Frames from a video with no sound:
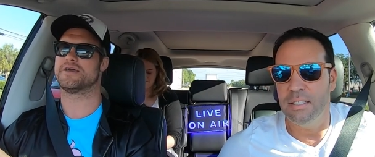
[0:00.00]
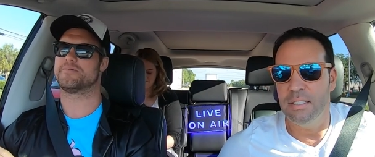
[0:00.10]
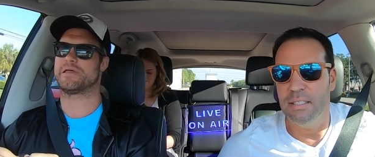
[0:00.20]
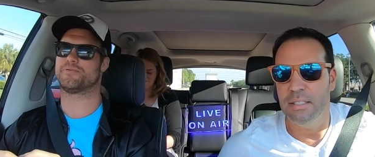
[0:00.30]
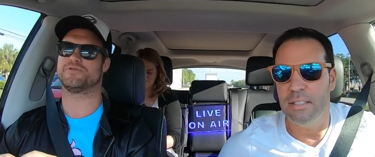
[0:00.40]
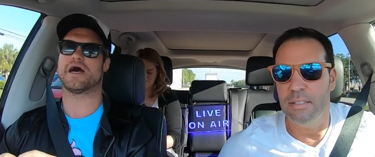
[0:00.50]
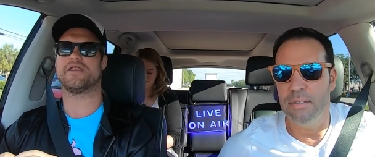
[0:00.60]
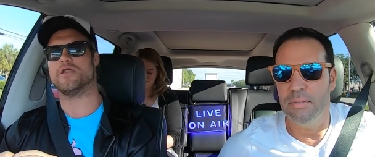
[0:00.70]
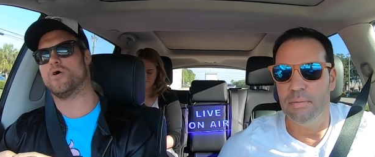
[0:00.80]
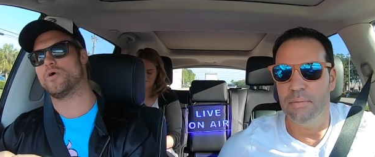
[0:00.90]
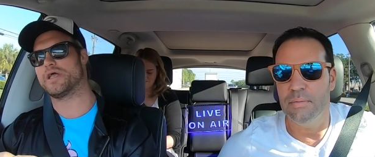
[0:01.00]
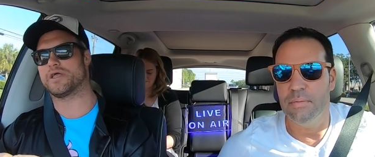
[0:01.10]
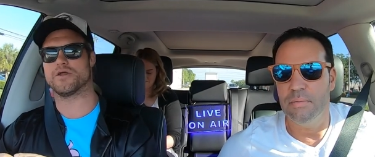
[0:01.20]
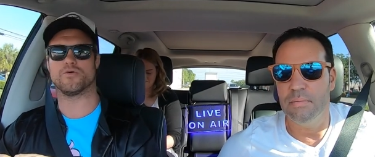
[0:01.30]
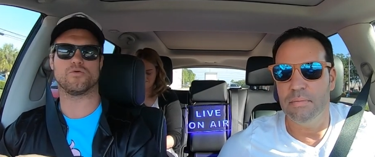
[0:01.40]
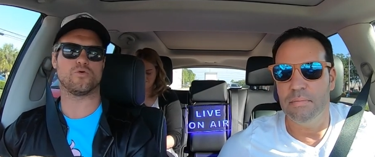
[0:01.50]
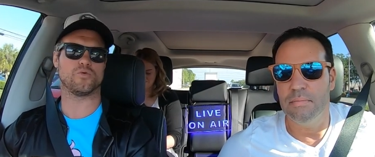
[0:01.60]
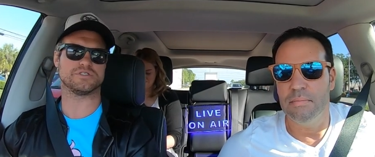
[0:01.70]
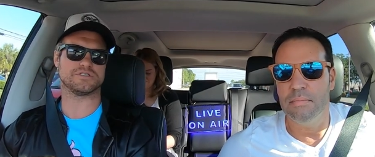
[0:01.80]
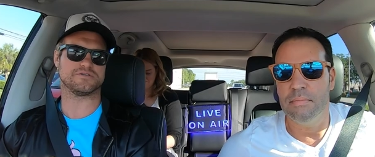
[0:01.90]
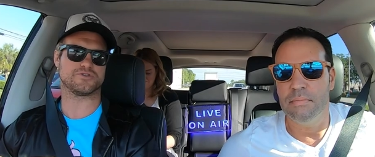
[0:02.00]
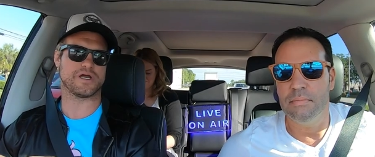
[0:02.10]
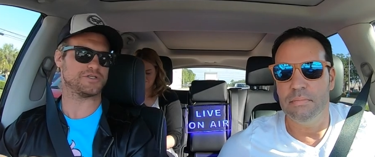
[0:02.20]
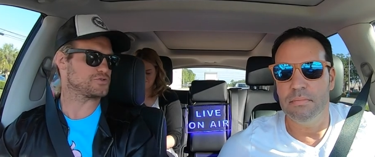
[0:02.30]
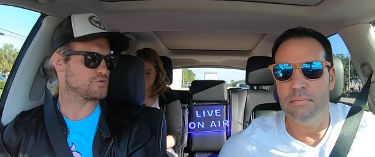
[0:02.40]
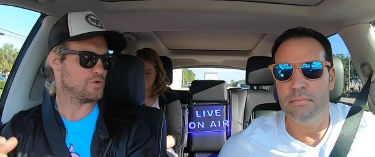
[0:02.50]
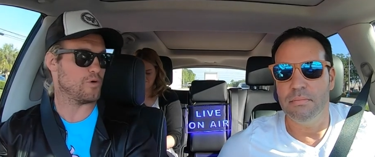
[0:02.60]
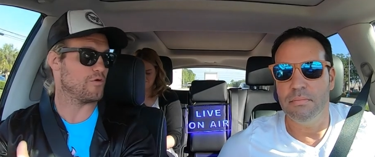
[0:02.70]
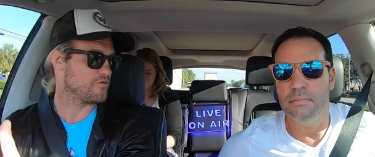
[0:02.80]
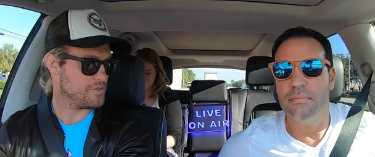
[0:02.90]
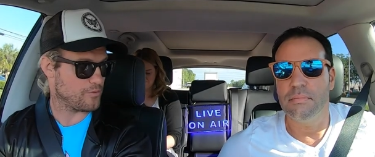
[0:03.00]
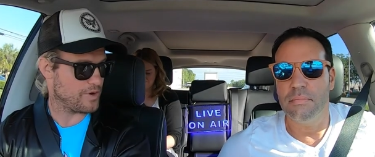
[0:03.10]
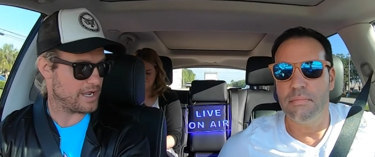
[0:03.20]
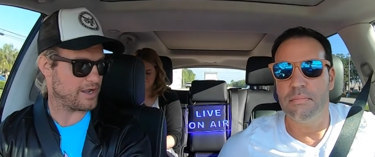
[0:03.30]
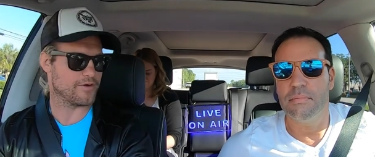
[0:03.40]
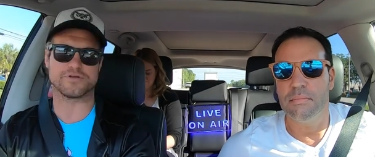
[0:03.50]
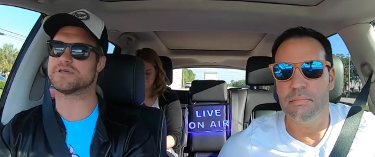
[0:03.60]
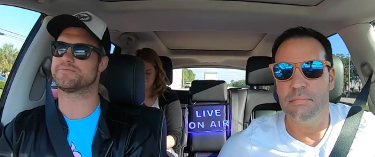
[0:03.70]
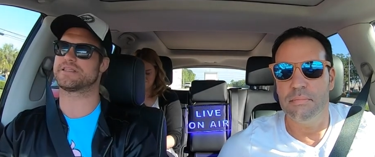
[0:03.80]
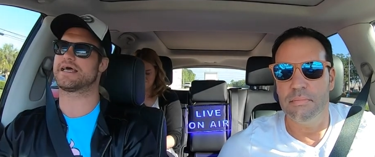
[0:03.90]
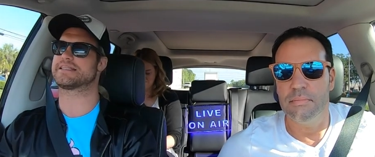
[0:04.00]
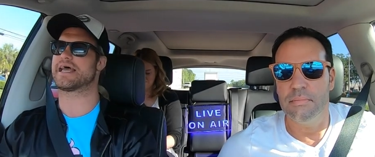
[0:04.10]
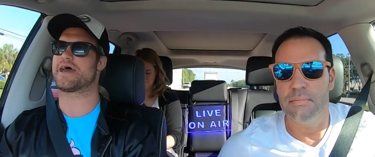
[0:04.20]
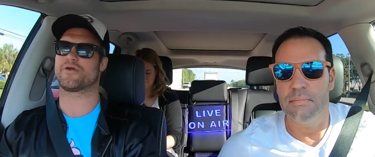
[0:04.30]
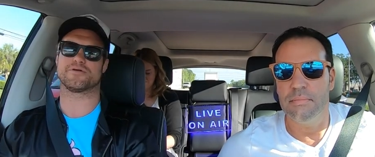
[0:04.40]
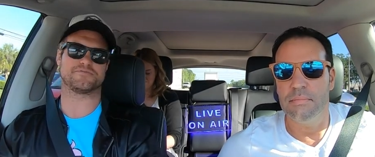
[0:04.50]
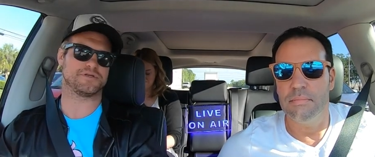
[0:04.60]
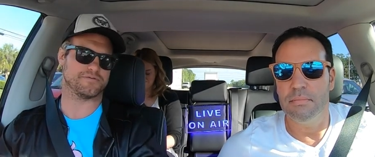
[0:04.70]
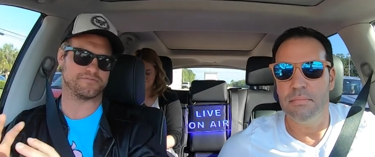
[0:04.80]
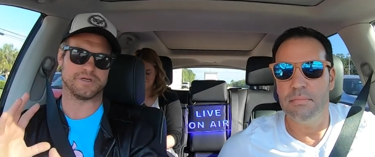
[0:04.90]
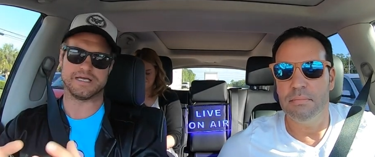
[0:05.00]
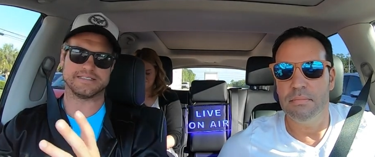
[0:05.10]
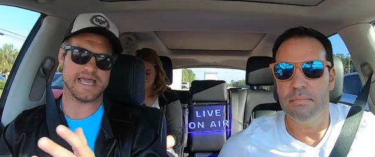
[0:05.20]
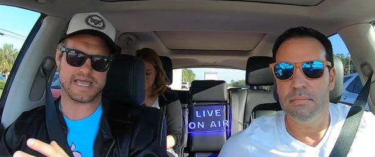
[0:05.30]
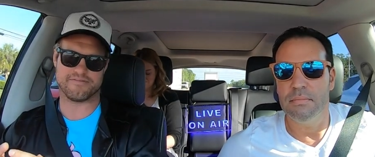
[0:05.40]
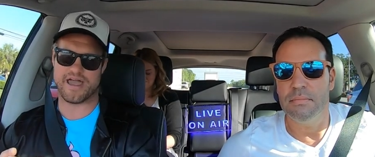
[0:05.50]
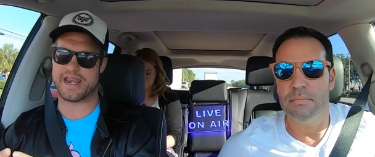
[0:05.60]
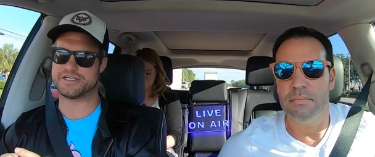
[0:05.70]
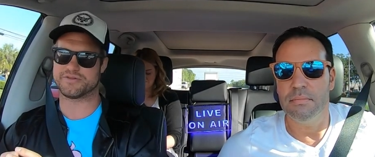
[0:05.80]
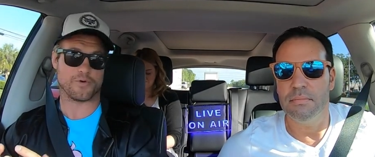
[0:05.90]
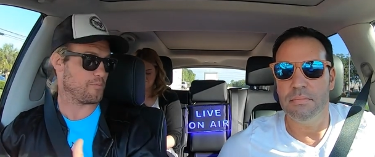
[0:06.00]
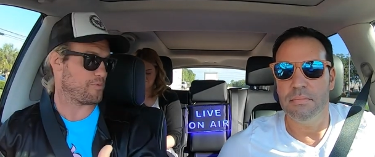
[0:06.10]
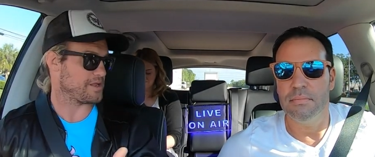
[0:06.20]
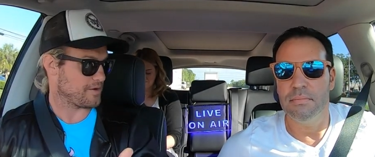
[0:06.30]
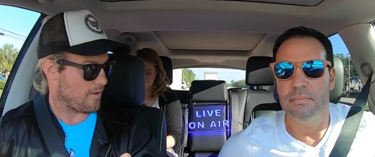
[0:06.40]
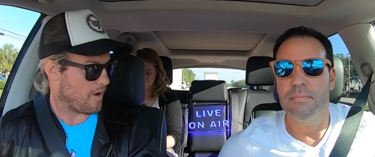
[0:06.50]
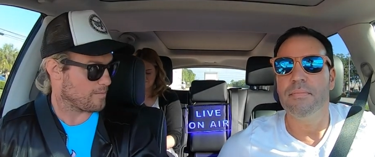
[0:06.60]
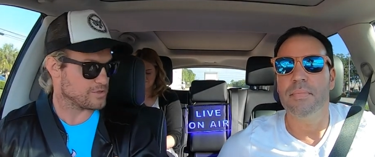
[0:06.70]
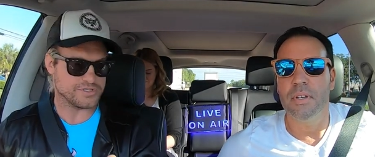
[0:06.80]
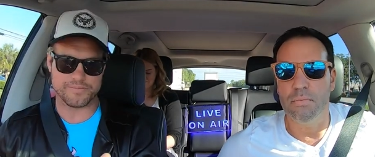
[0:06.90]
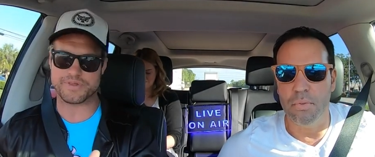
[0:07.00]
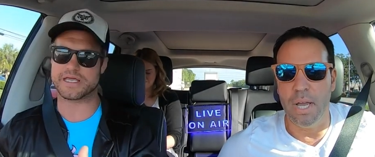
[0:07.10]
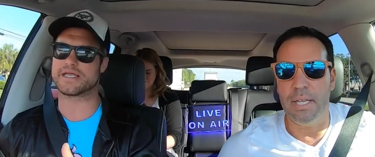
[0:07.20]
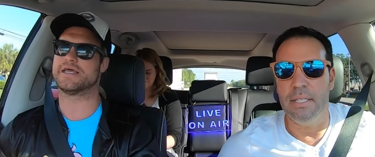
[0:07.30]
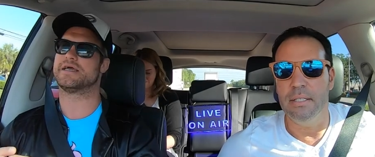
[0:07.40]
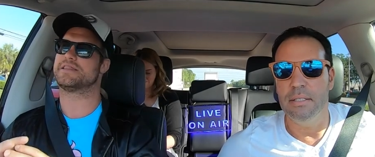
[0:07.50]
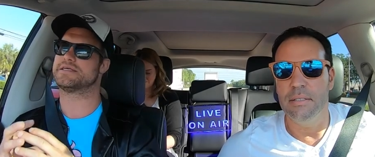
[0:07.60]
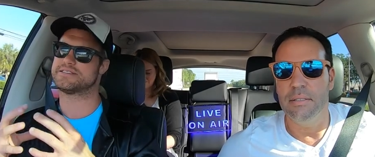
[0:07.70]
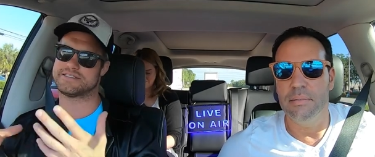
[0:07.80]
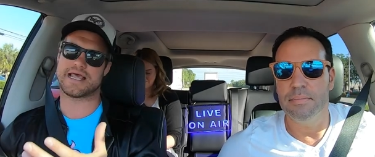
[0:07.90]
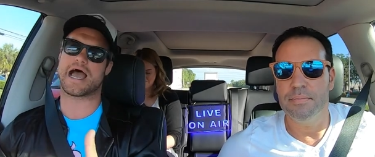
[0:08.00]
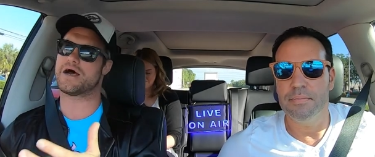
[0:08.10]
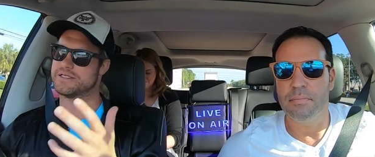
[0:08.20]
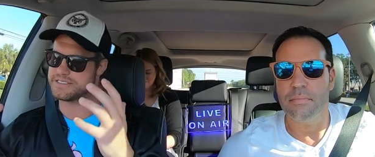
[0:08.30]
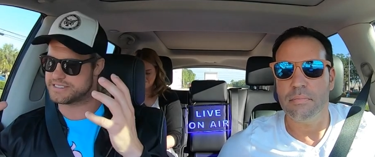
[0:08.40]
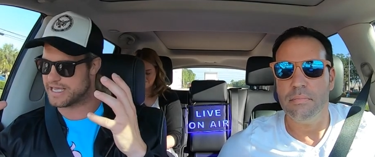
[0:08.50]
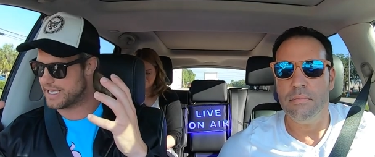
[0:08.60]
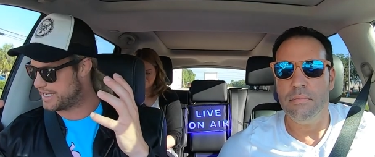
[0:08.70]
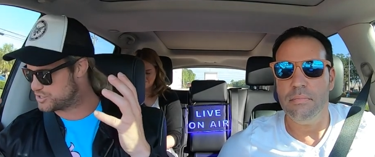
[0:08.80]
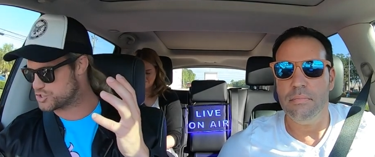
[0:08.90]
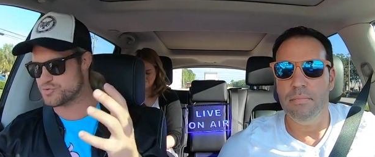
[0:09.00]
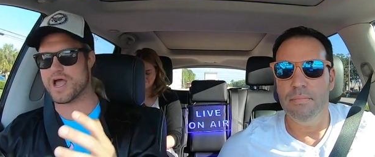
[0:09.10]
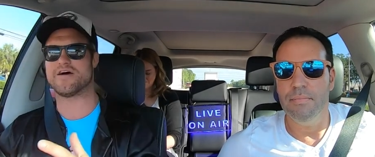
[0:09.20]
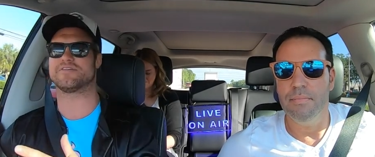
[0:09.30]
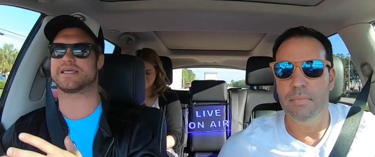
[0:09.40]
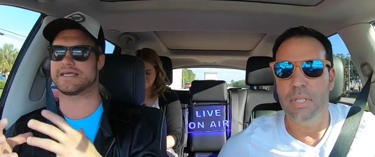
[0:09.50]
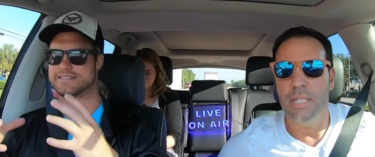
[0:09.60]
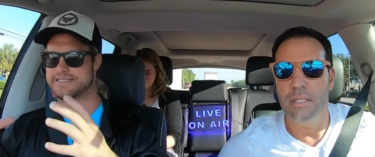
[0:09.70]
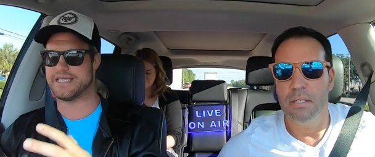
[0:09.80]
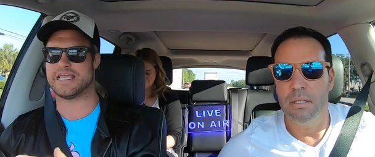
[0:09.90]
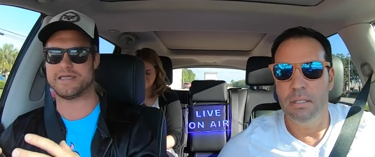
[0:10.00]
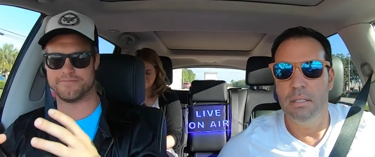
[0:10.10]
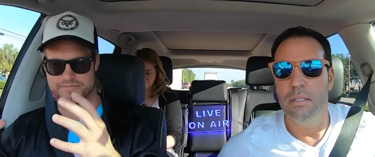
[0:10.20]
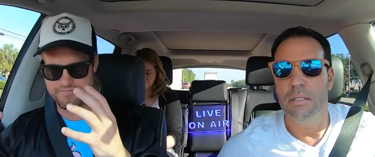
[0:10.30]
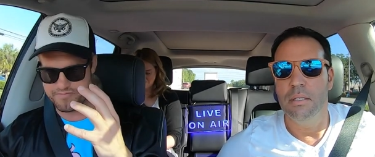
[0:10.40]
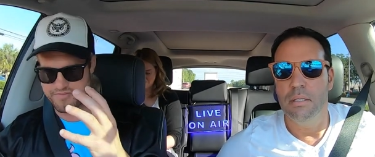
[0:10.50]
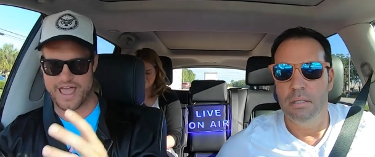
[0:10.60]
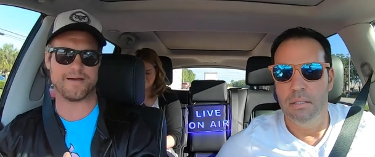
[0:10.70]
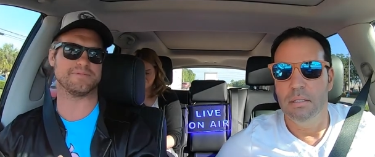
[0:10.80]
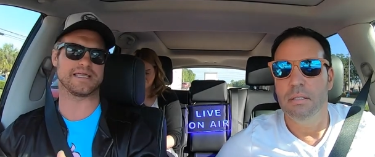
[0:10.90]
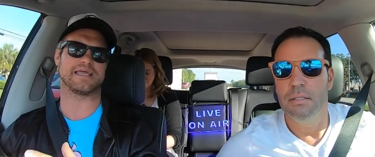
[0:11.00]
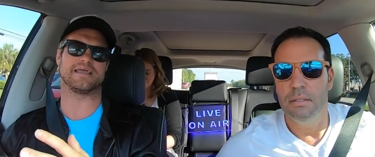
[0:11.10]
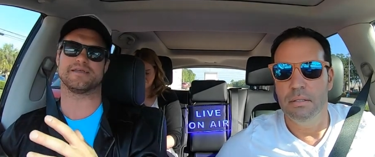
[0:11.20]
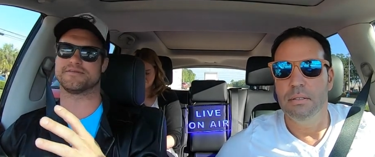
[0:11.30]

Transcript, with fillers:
Speaker 1: people not knowing, you know, who was trying to screw them over in the ring or something like that, or you know, take advantage of them or break their arm or something. Right. This is now this is a, a traveling team family